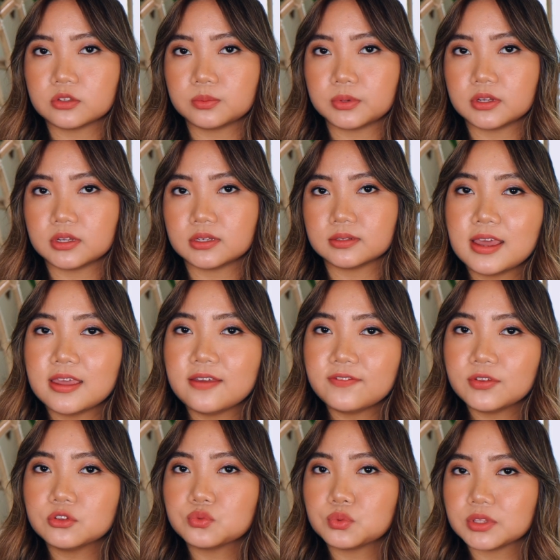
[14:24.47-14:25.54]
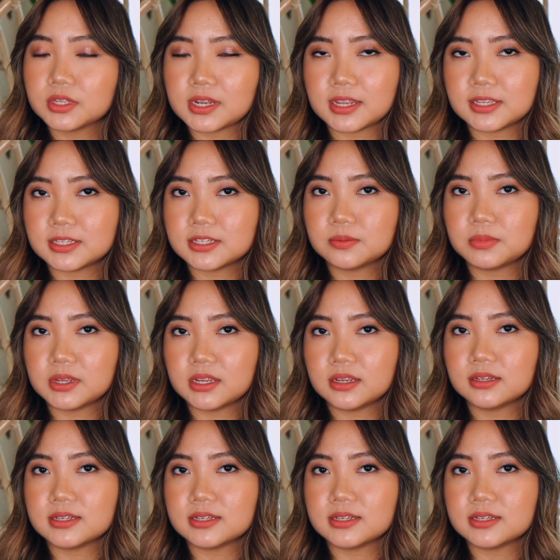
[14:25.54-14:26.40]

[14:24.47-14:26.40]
but it feels really nice to me